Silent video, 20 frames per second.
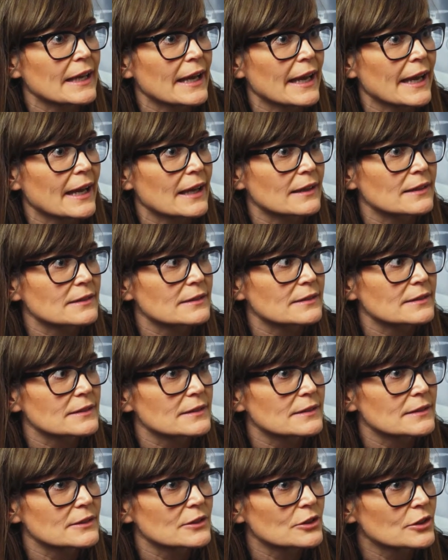And
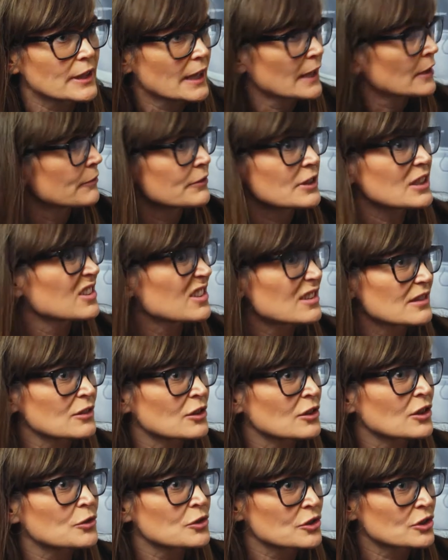to kind of just,
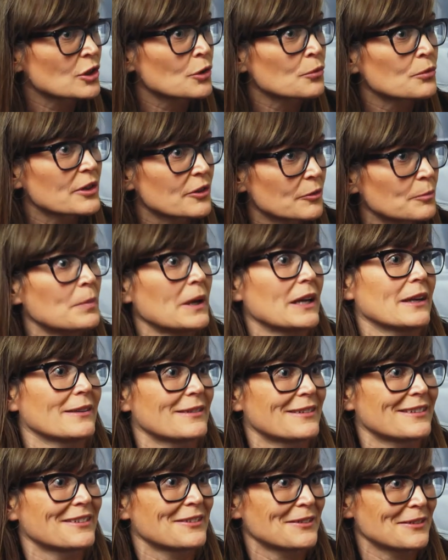you know, show
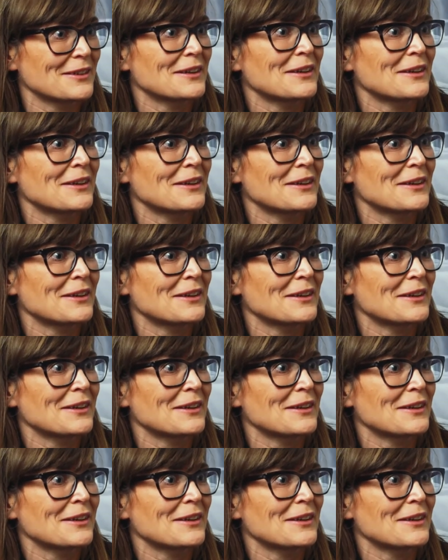respect